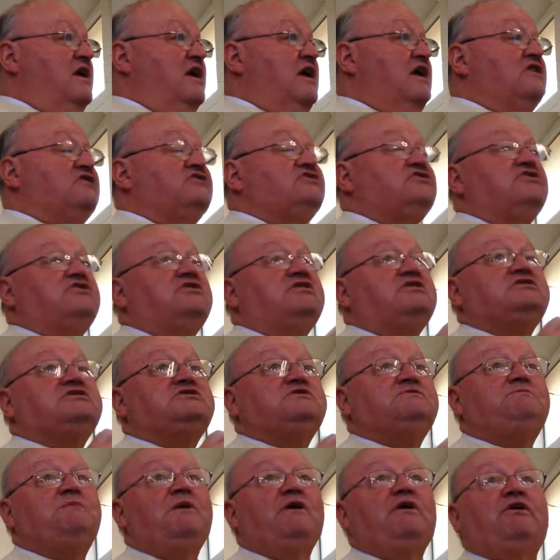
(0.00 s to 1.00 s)
And so the
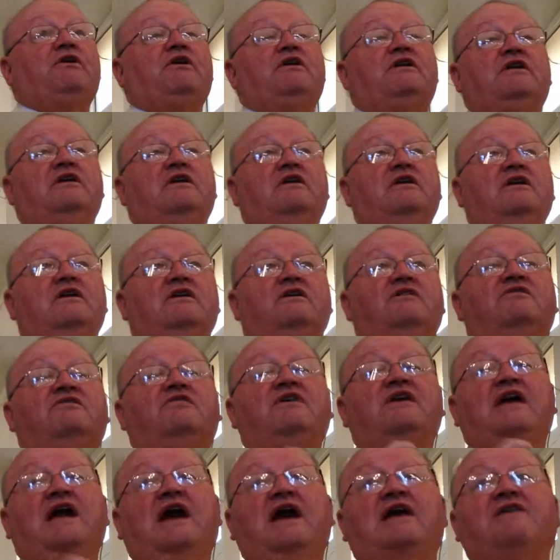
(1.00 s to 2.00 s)
Spirit,
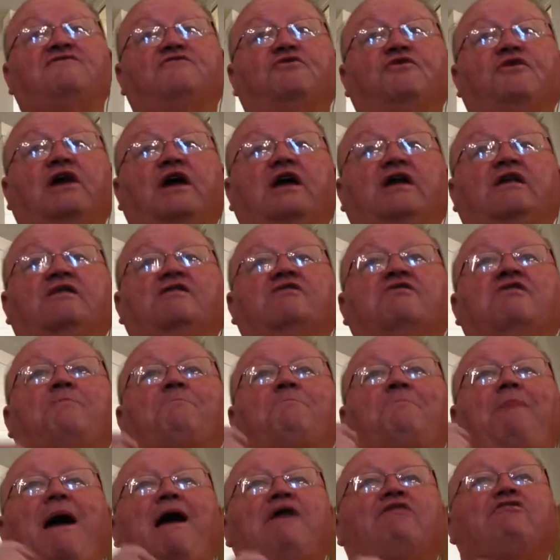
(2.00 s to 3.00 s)
the advocate, the
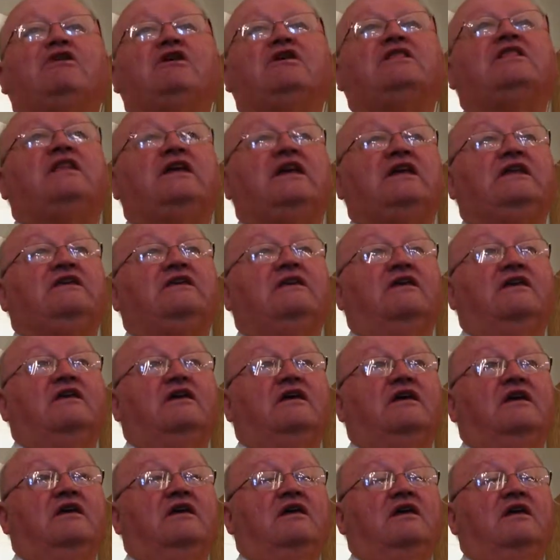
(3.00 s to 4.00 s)
paraclete,
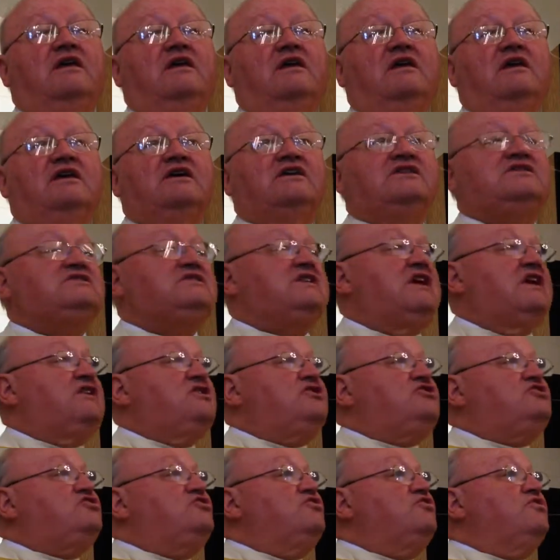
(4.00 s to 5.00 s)
is
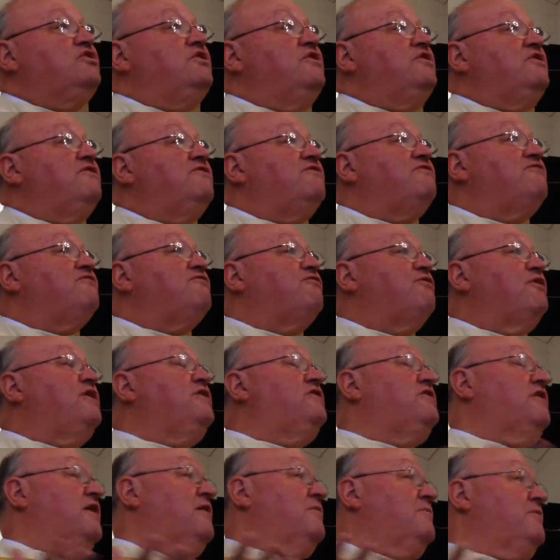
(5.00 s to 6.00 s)
sent to free
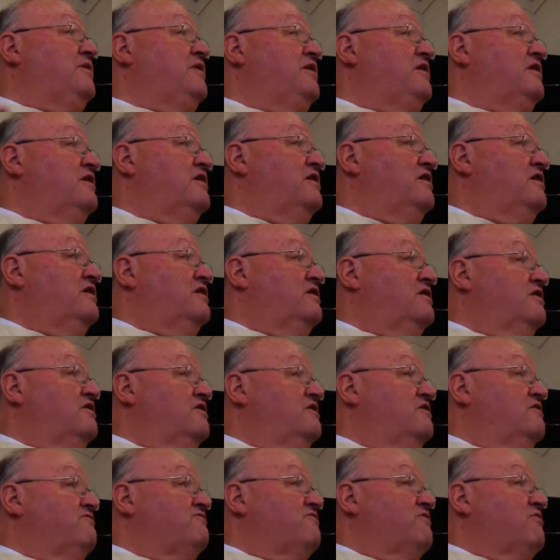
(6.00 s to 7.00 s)
them
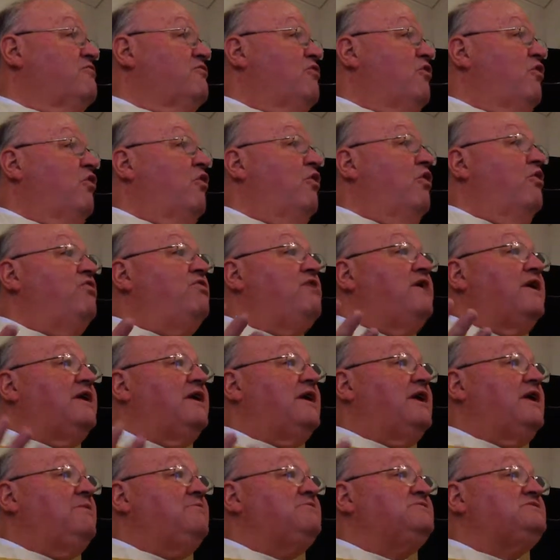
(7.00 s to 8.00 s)
from all
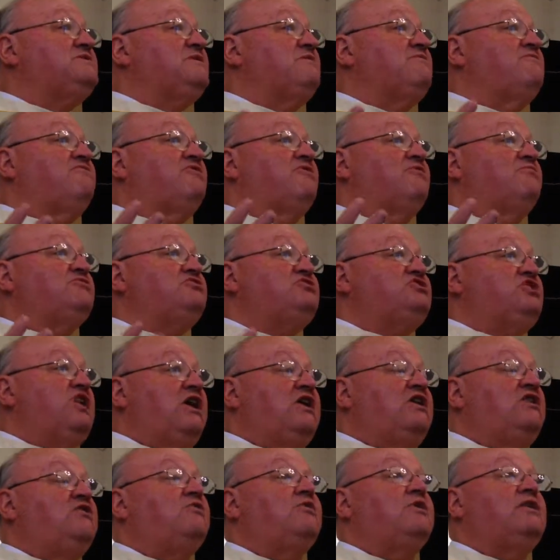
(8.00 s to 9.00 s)
that keeps them from
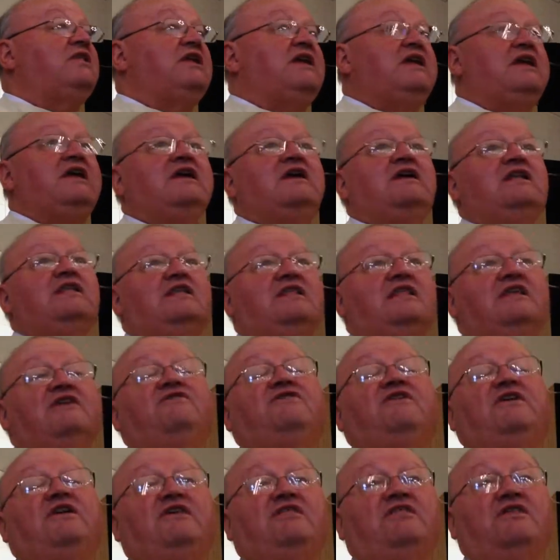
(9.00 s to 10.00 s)
genuinely
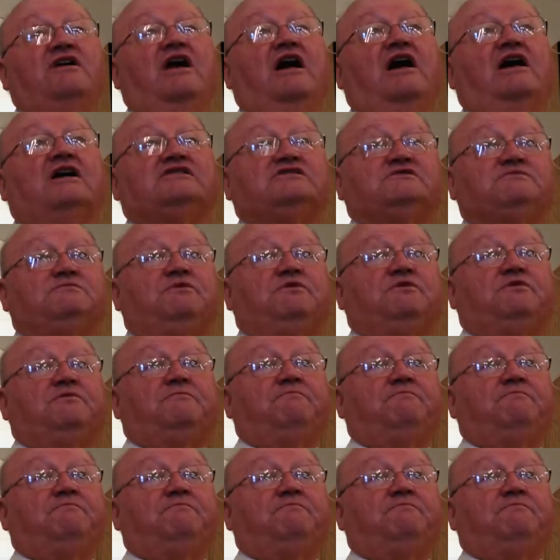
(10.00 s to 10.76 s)
living the gospel.